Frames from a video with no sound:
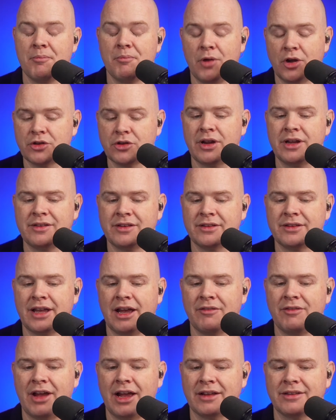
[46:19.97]

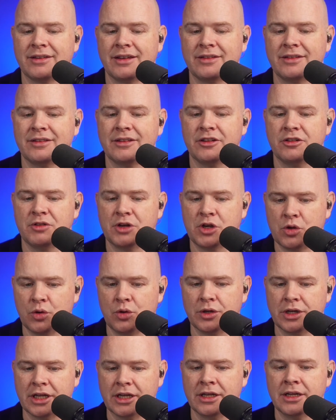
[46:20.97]
Moderators have access to the
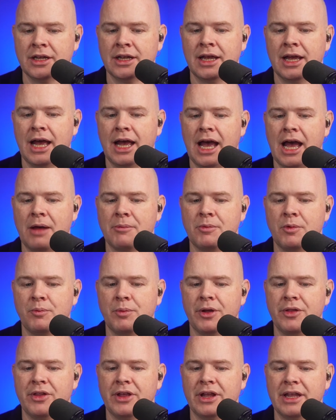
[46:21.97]
recording,
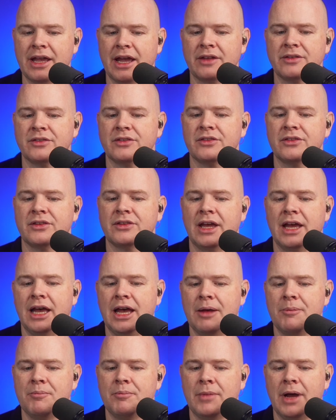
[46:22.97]
but the guests,
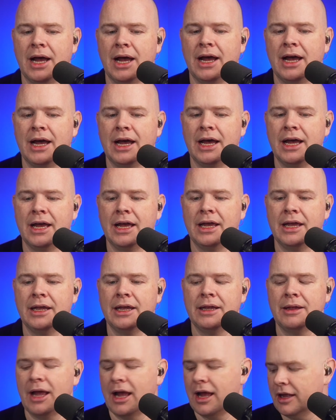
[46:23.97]

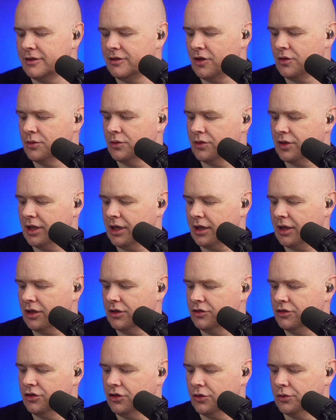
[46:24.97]
I don't
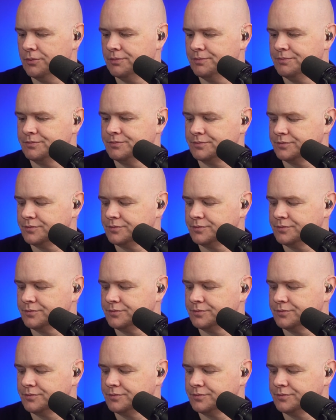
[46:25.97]
think do,